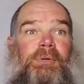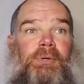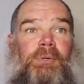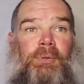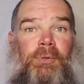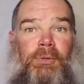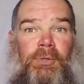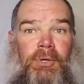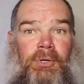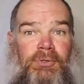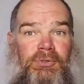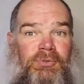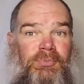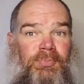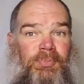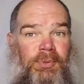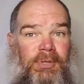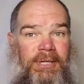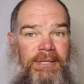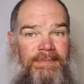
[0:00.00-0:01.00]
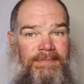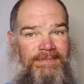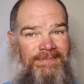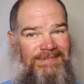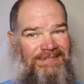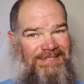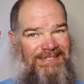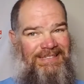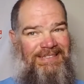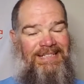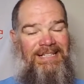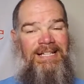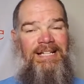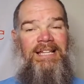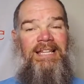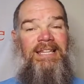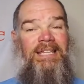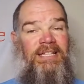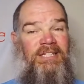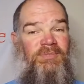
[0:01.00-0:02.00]
Who knows? But
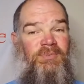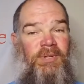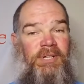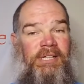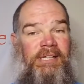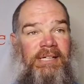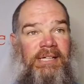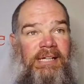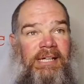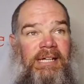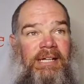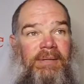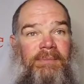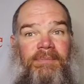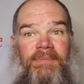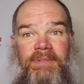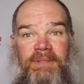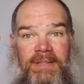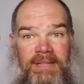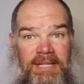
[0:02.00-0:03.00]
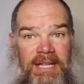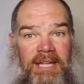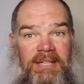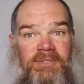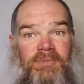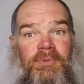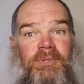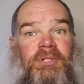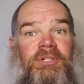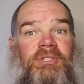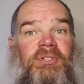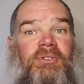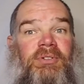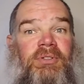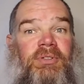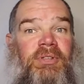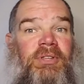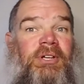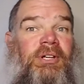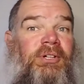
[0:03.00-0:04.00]
that's where you can get them, and that's
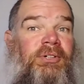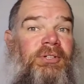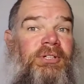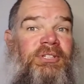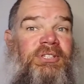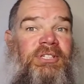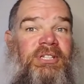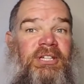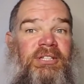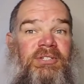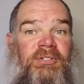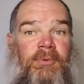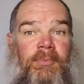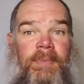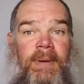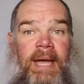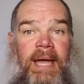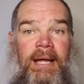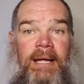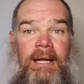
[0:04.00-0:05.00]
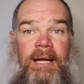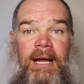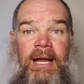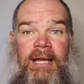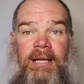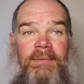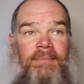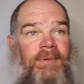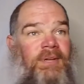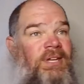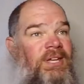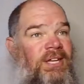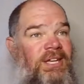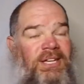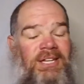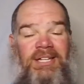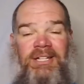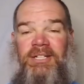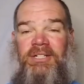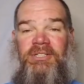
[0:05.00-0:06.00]
what they're going to set you back. All right.
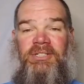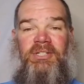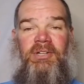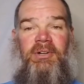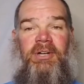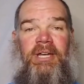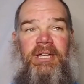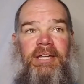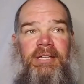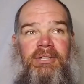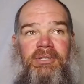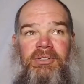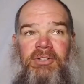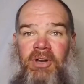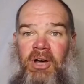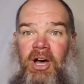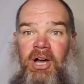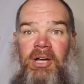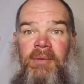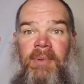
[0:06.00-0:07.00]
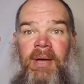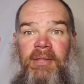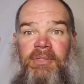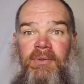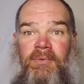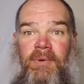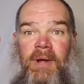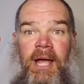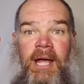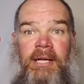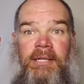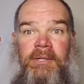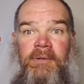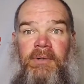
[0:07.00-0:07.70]
Let's go ahead and talk about the ride